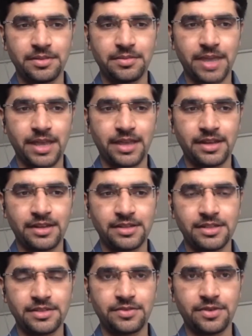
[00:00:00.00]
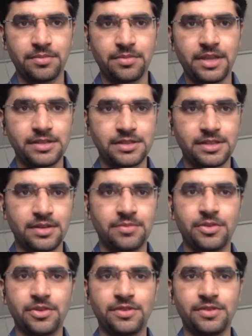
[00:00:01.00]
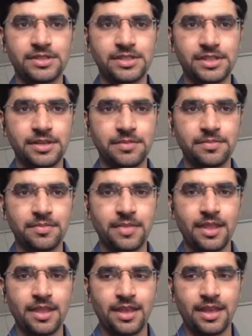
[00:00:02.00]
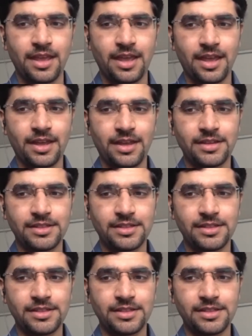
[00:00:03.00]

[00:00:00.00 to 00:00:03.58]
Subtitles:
back in India from SRM University. And